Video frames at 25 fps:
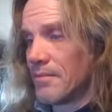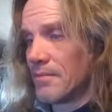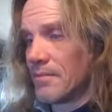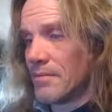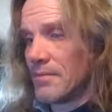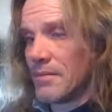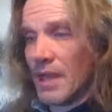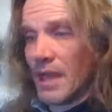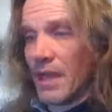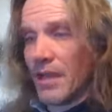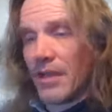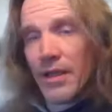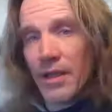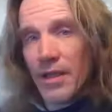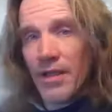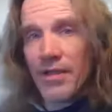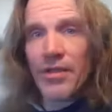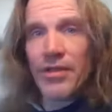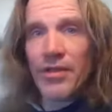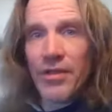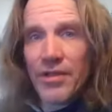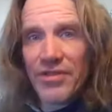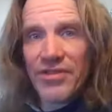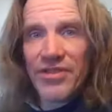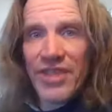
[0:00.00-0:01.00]
yeah, the
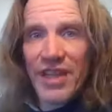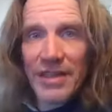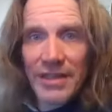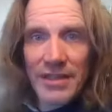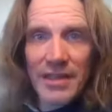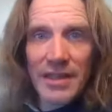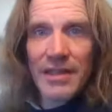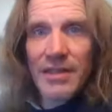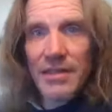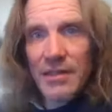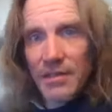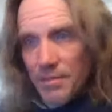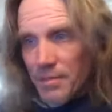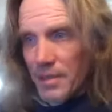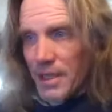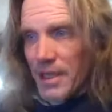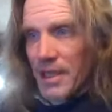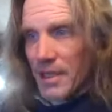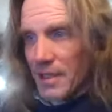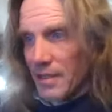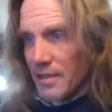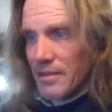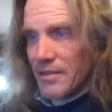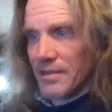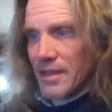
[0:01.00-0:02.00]
other sentient
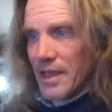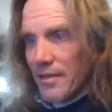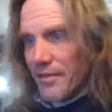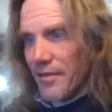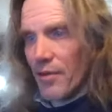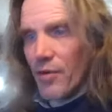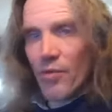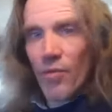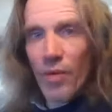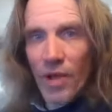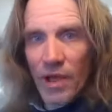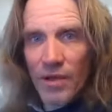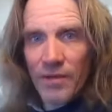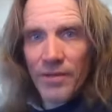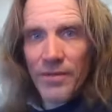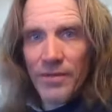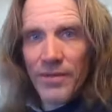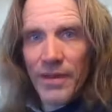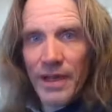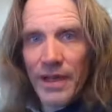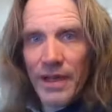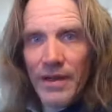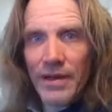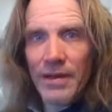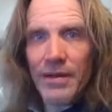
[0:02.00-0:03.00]
beings have a
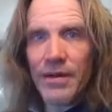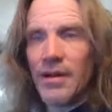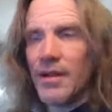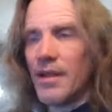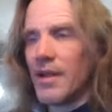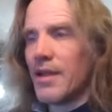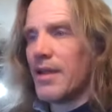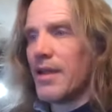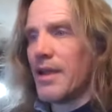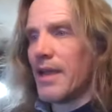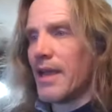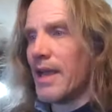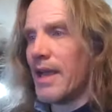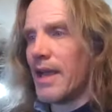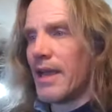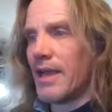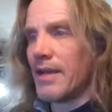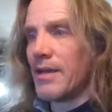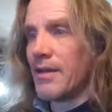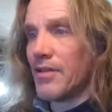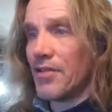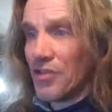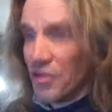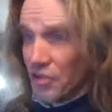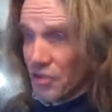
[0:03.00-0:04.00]
welfare
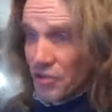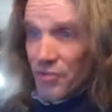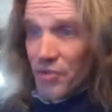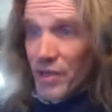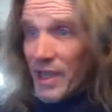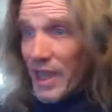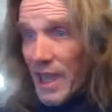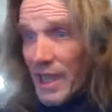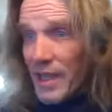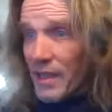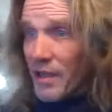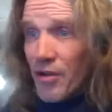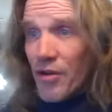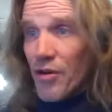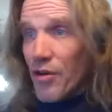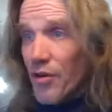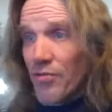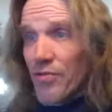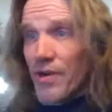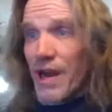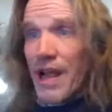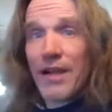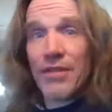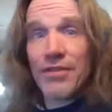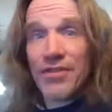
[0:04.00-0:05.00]
and you can't go
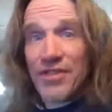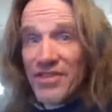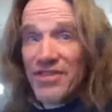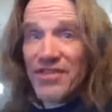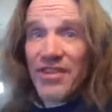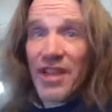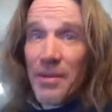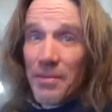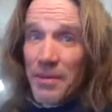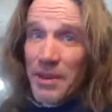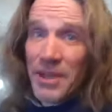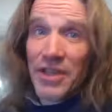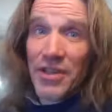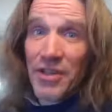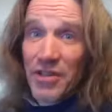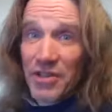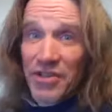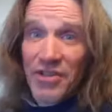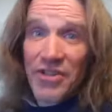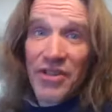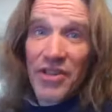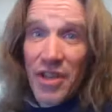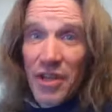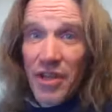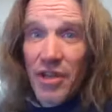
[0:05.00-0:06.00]
around stubbing your
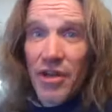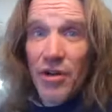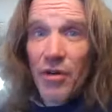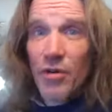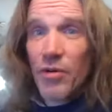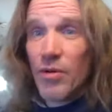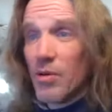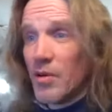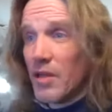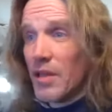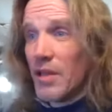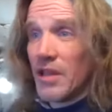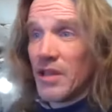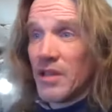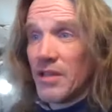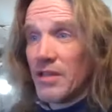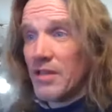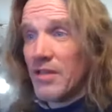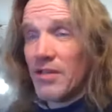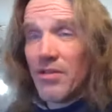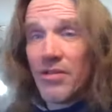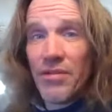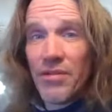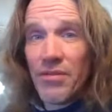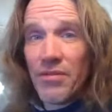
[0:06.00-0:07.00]
toe
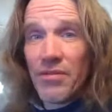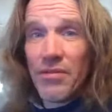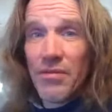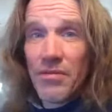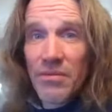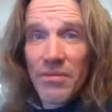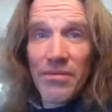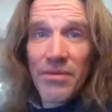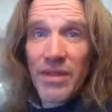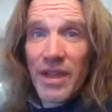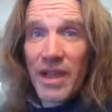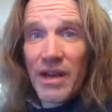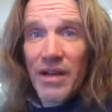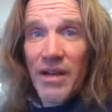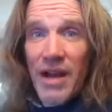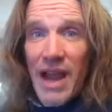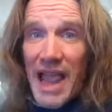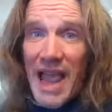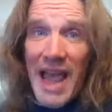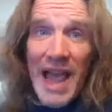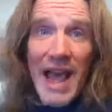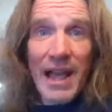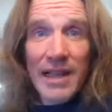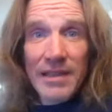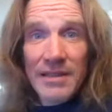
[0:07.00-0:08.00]
into their
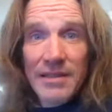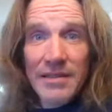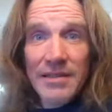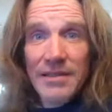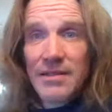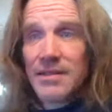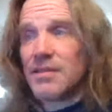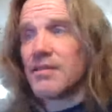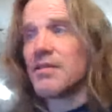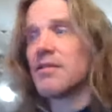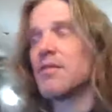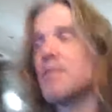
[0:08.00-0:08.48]
ass.